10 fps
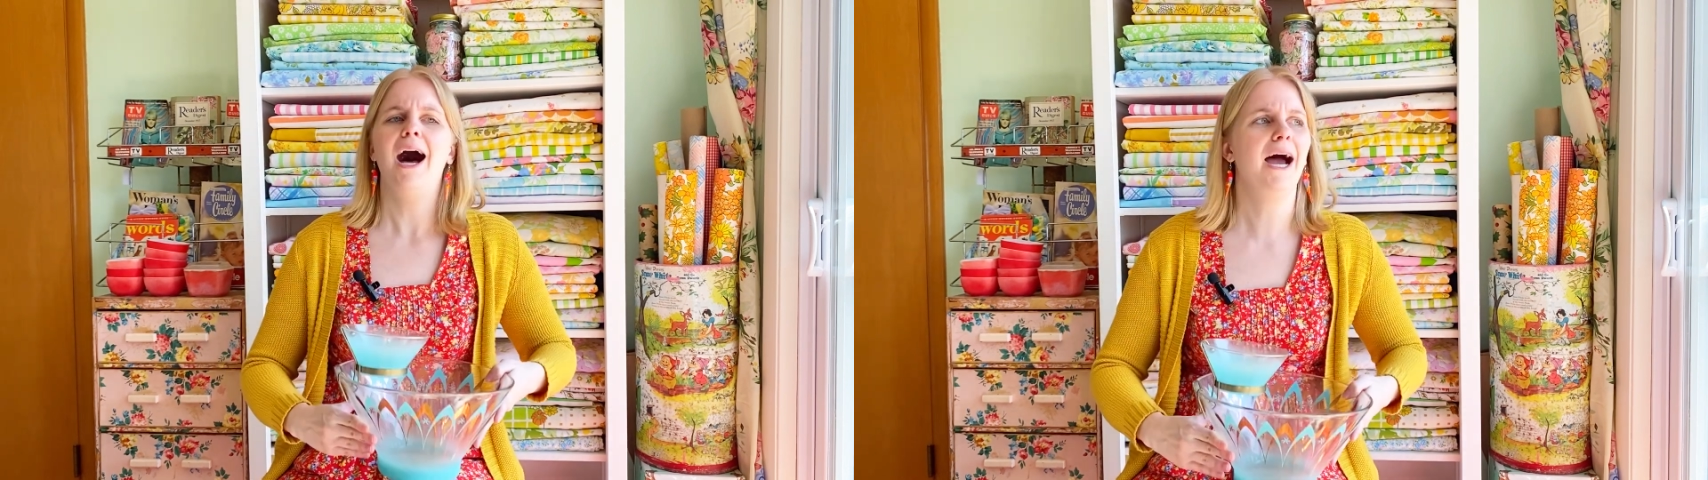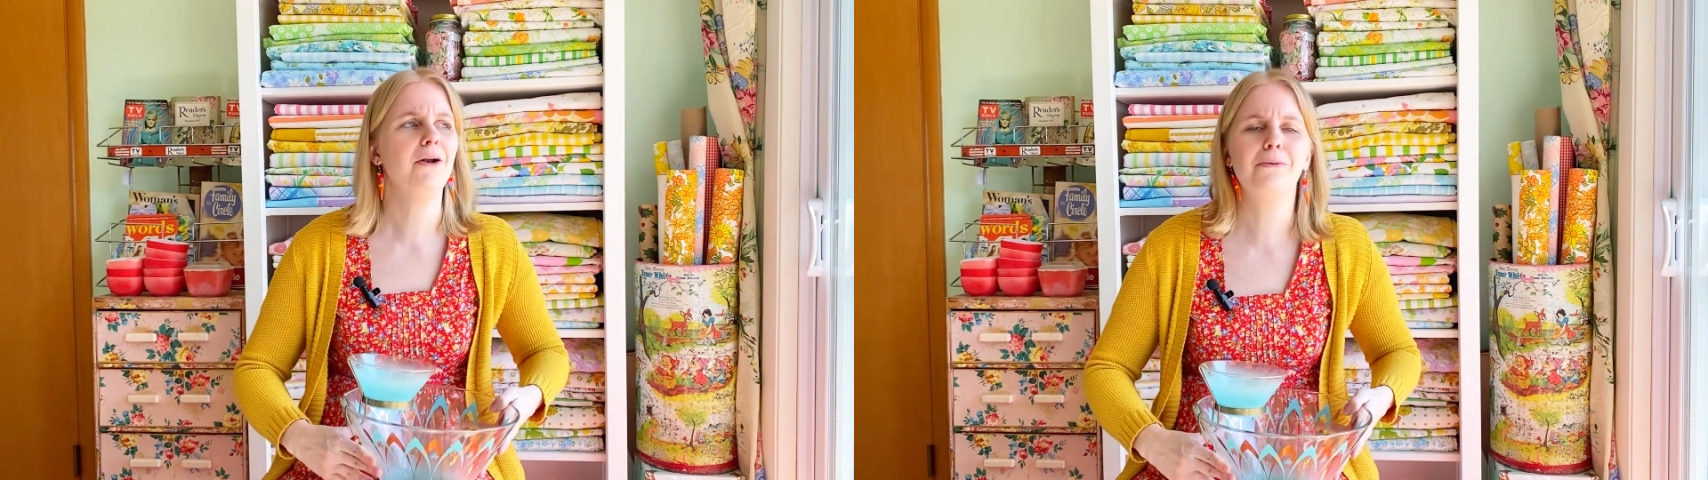
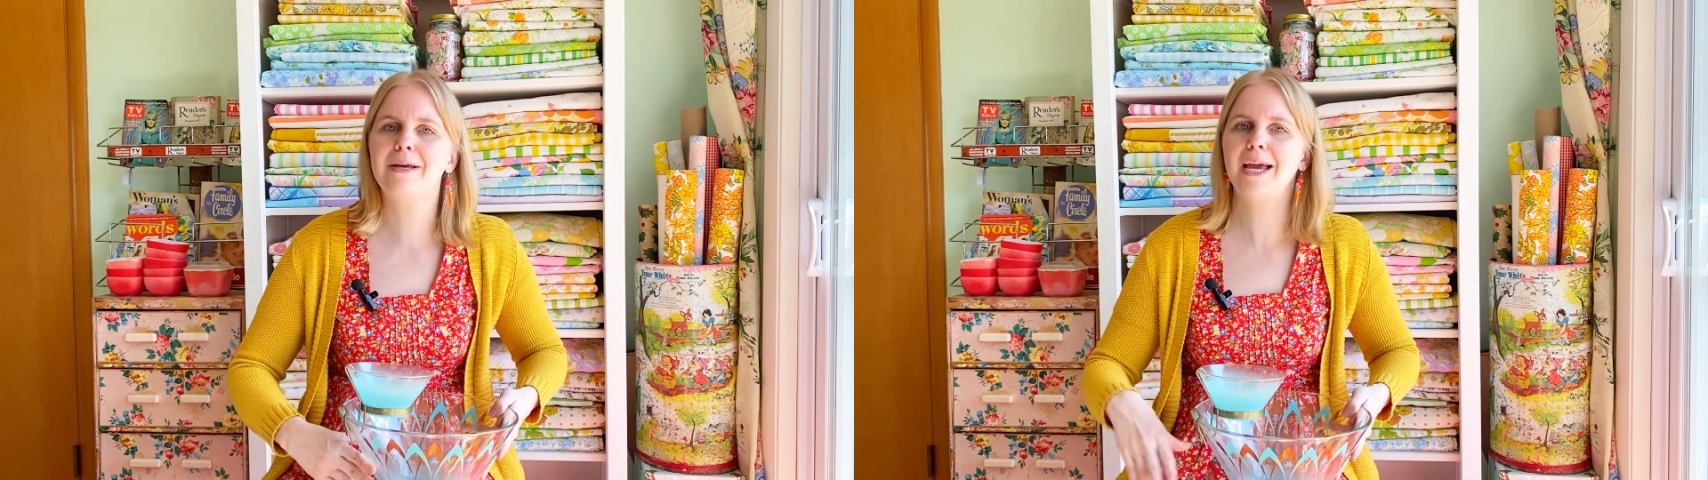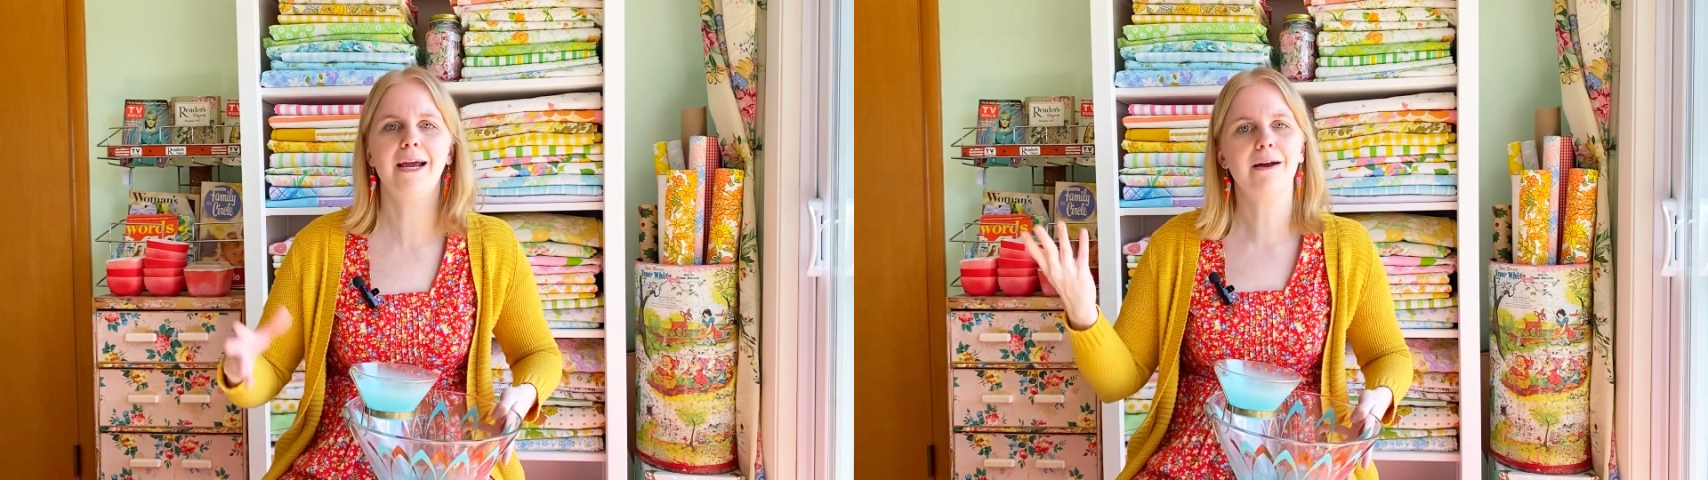I don't
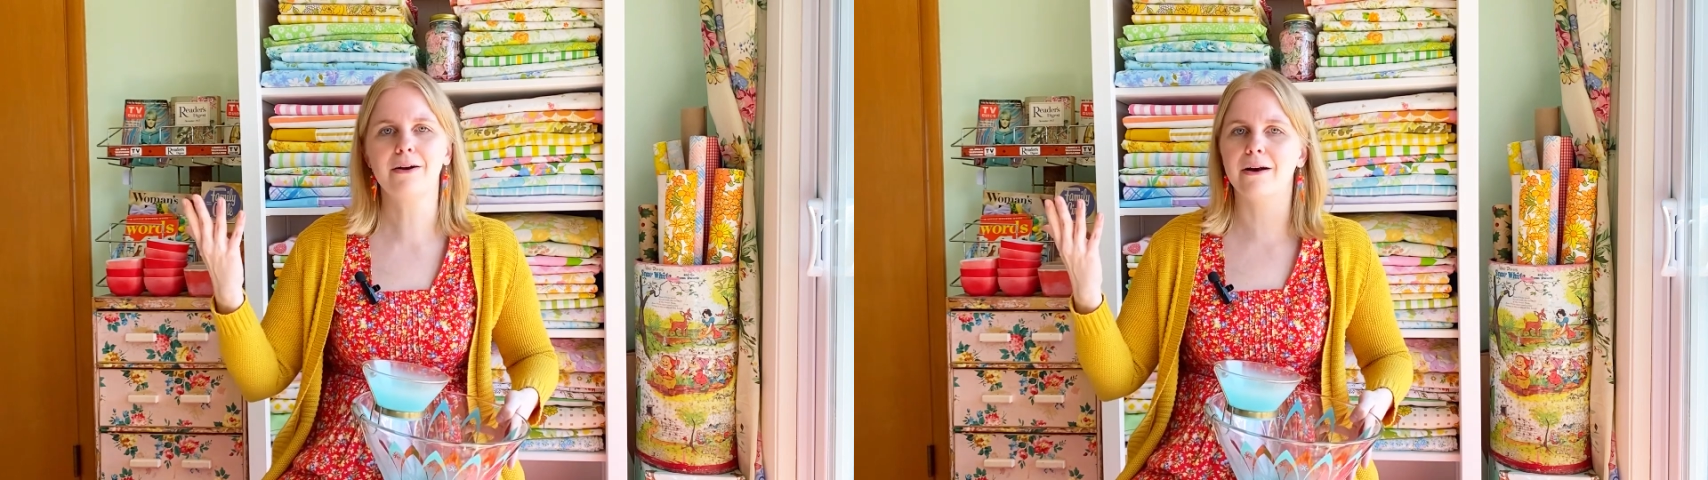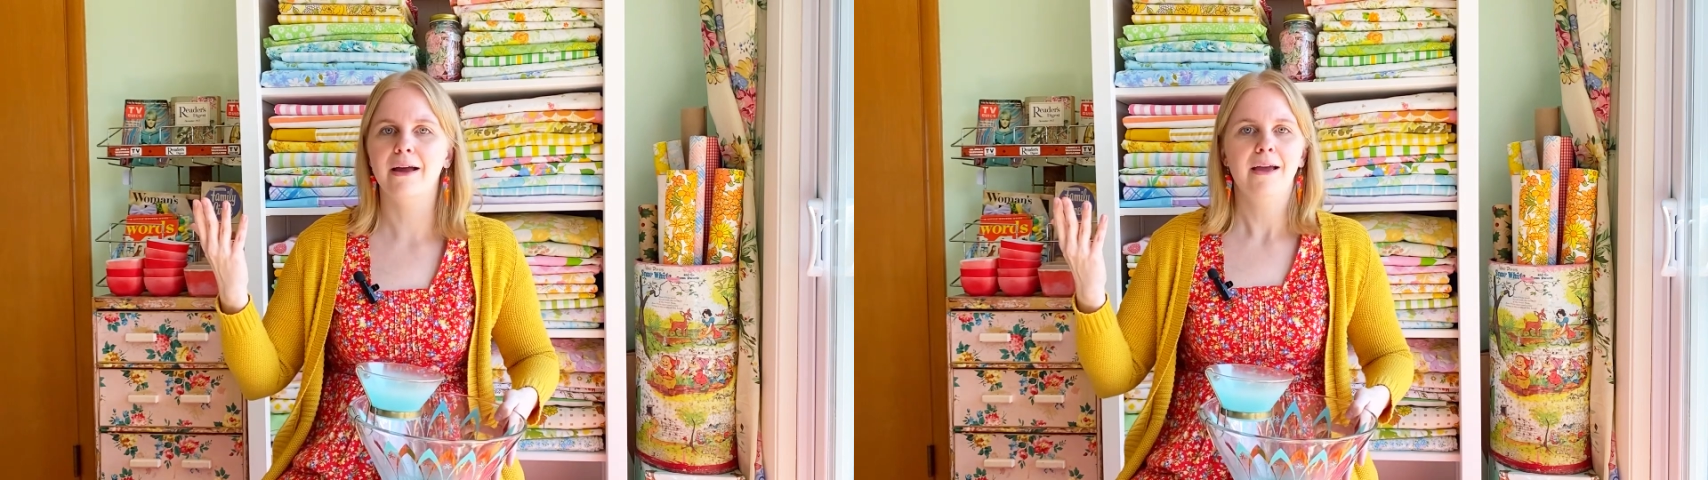
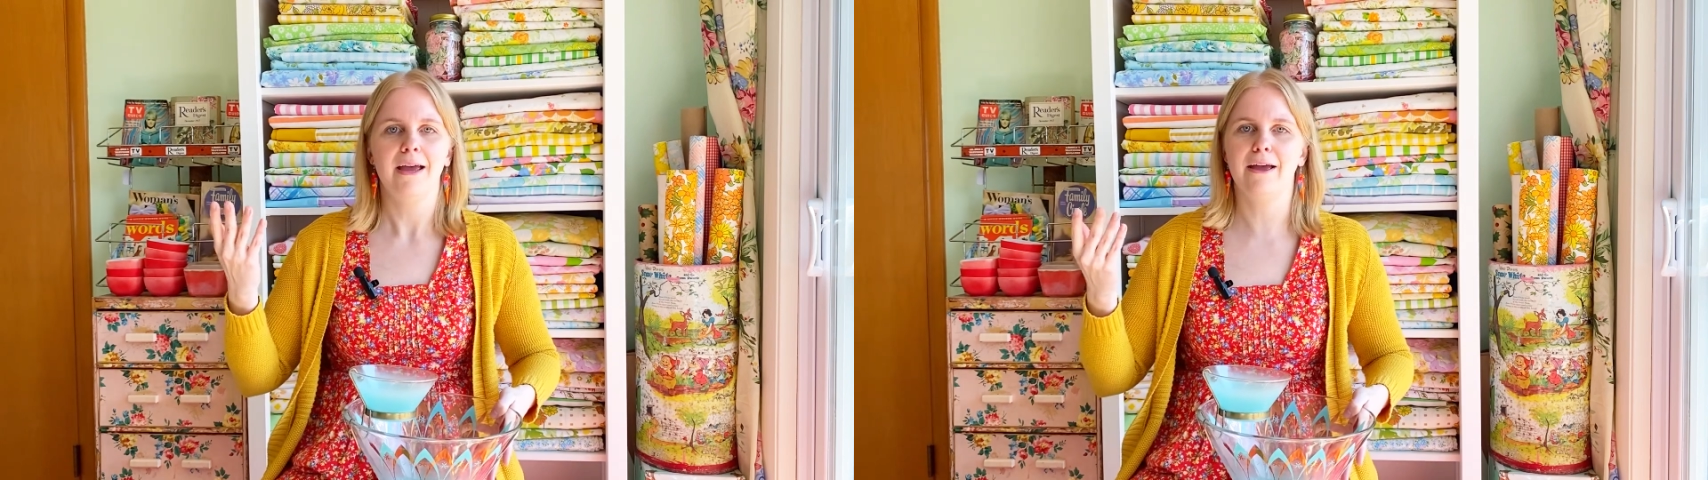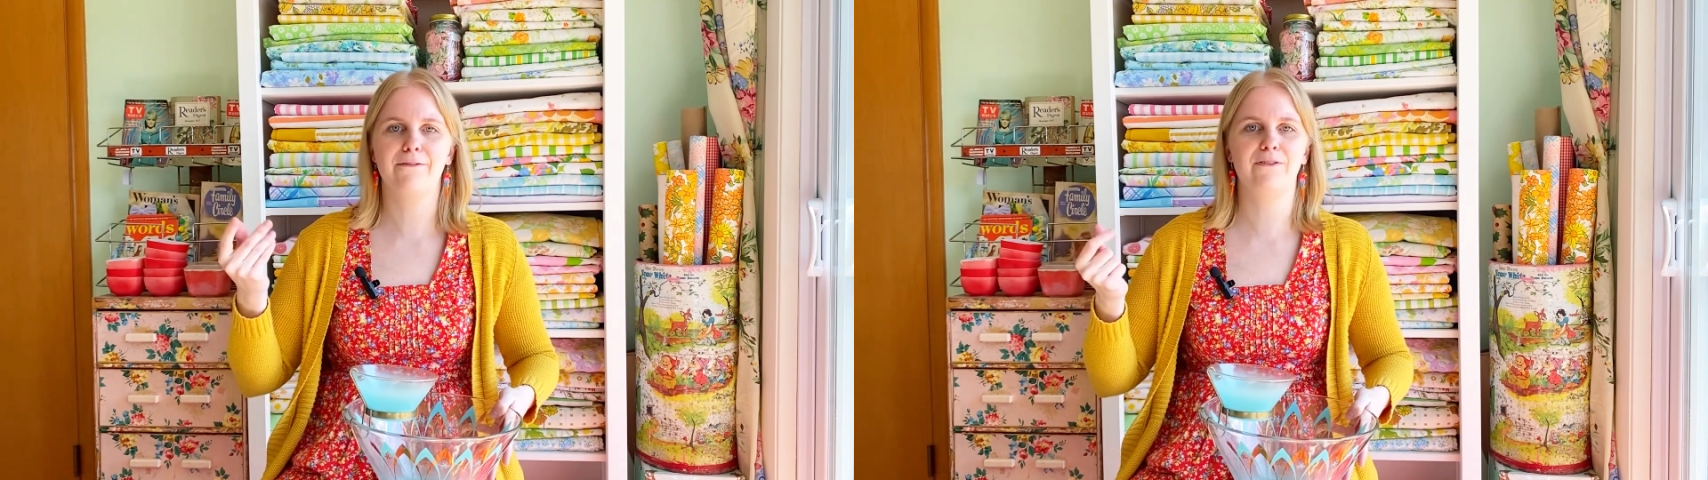care
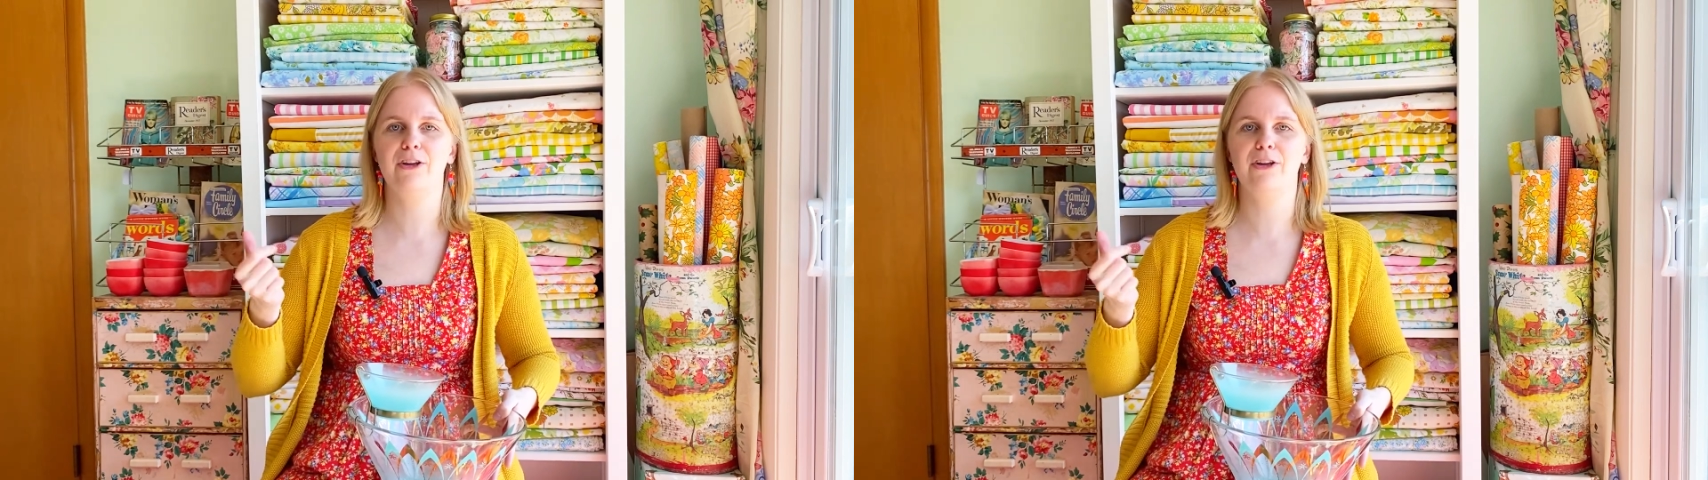if,